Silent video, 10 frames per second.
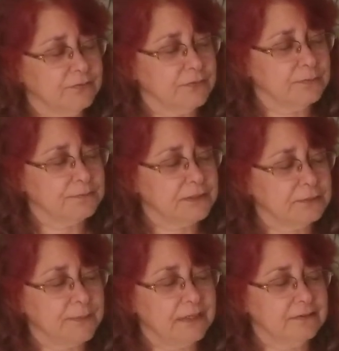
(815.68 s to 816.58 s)
from
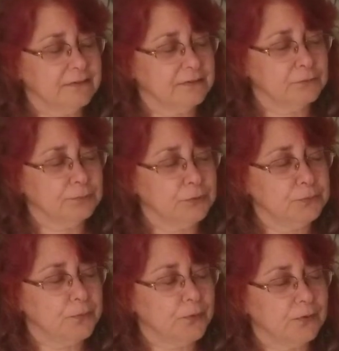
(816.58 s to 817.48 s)
space, it's a blue
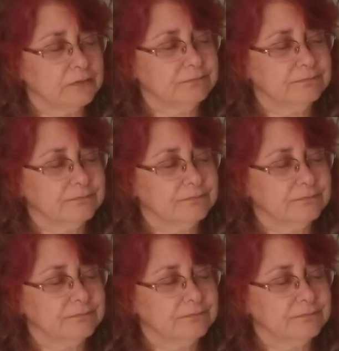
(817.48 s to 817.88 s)
ball.